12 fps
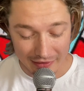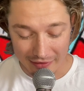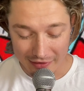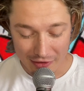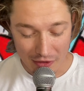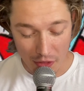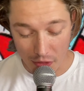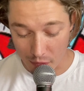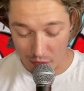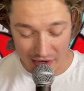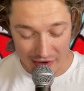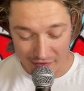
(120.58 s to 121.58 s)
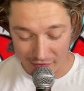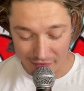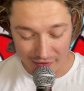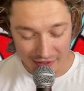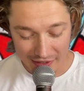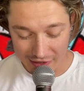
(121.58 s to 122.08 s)
in Three
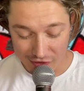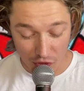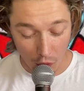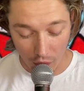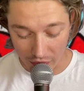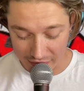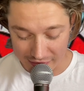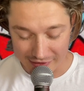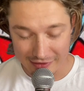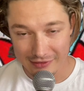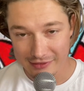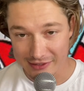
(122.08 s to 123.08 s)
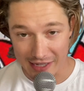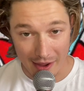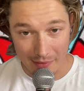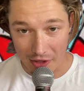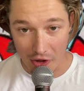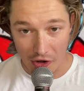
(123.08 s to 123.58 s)
of Swords,
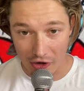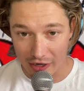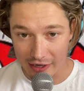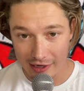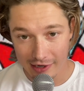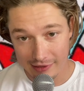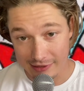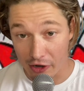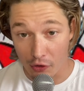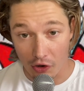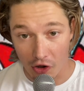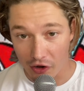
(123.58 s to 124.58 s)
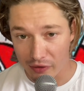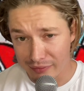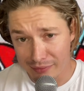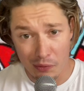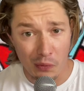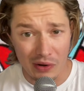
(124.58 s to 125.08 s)
Stab in the Heart, Tarot Card.
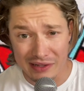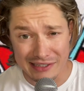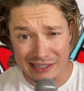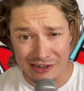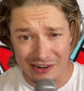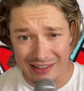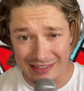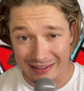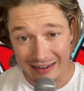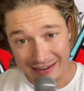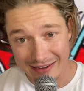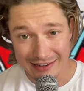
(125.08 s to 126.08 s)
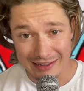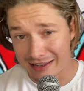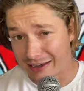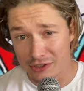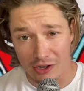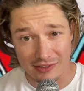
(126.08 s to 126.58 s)
What does the internet think?
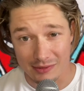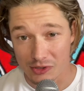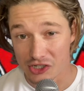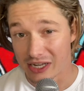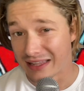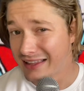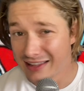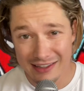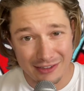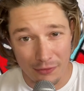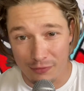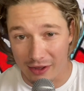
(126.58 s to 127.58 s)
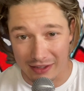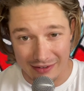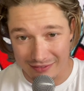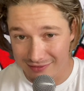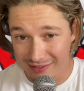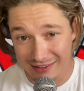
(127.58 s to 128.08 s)
And I talk some shit. There's no
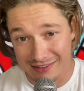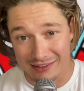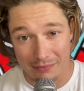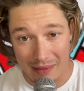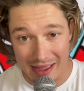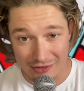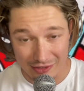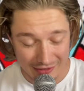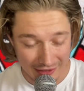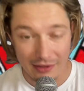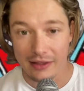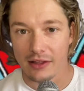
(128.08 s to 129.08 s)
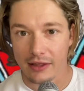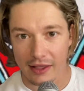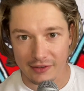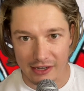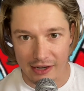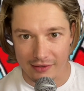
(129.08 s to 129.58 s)
fucking... this isn't magic.
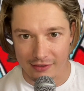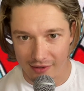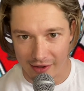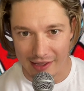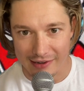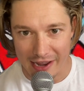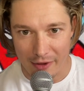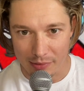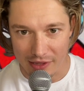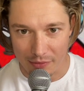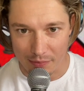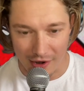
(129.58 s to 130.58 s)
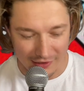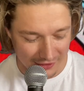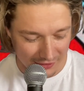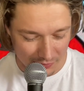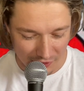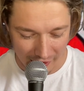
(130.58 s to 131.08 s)
Yes, it is. I can't downplay the
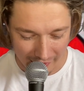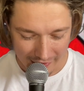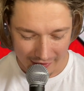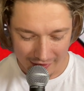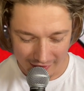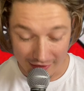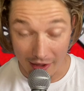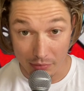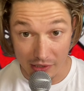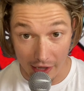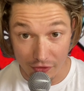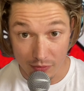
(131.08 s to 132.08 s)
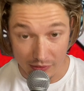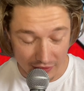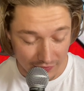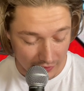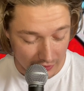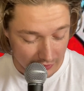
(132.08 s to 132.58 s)
process. I'm sorry. I do
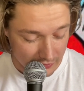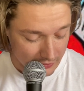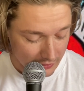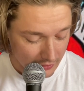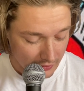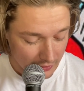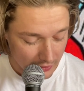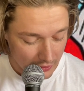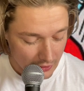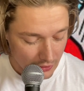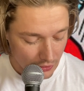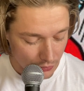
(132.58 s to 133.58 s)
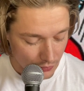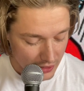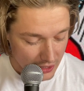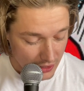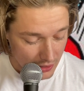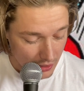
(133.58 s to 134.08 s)
believe in this.
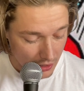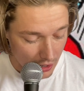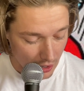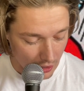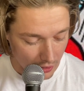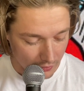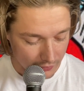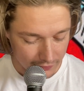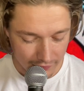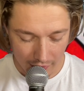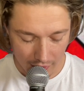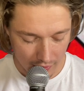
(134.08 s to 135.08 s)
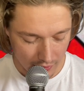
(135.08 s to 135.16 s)
Three of